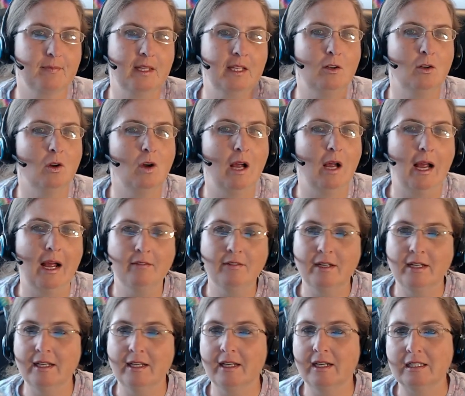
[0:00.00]
you don't have
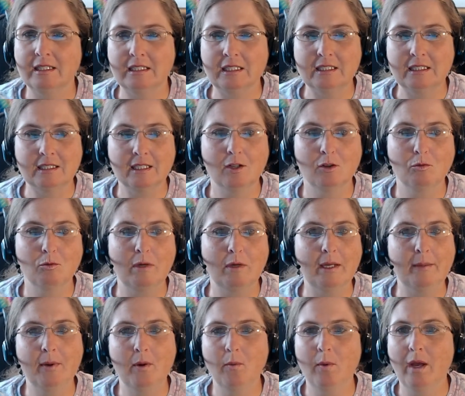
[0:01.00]
any kind of
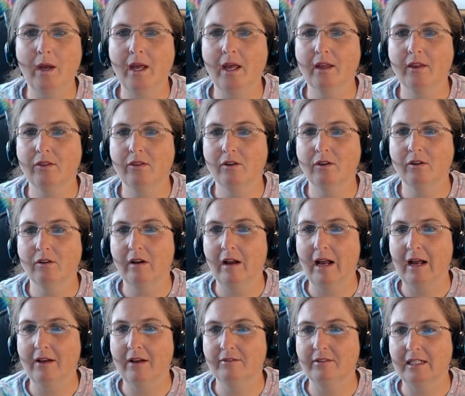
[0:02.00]
disagreement with, you don't
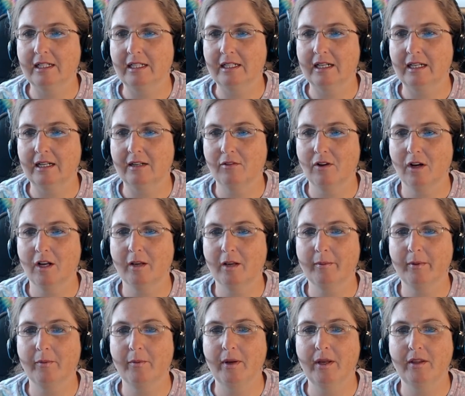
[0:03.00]
have any kind of
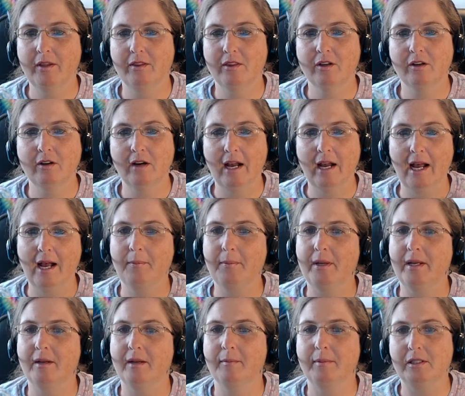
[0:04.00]
argument with, you're
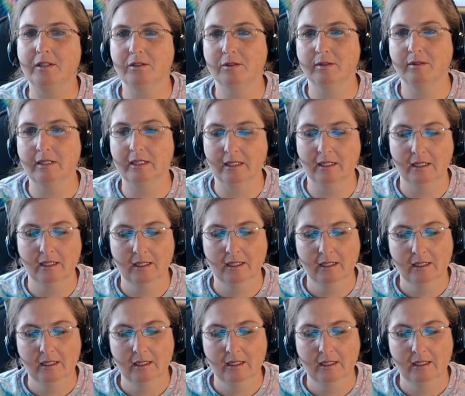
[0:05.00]
happy to be doing